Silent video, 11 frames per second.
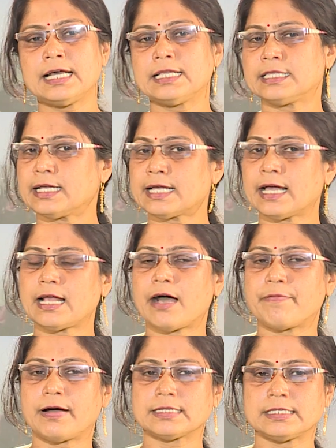they can have
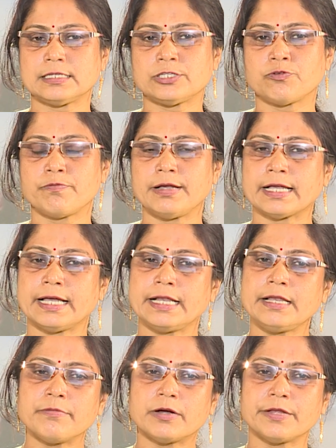access to make
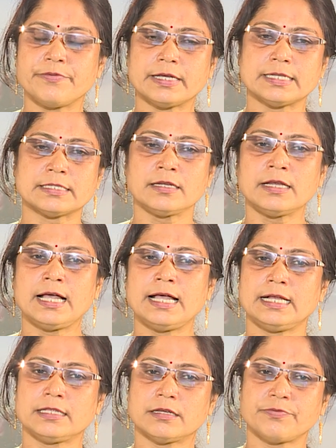any modification
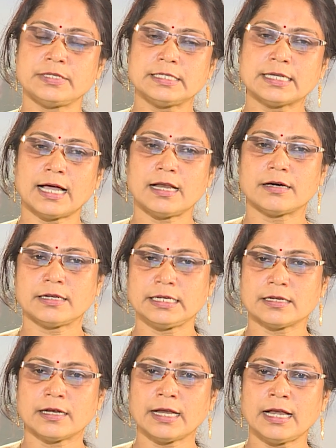in the physical or
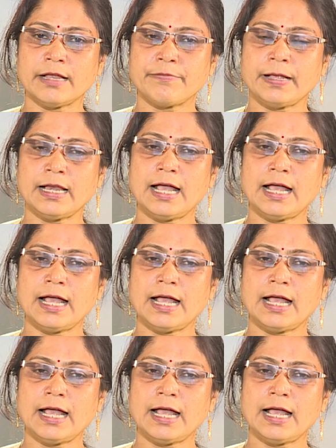internal level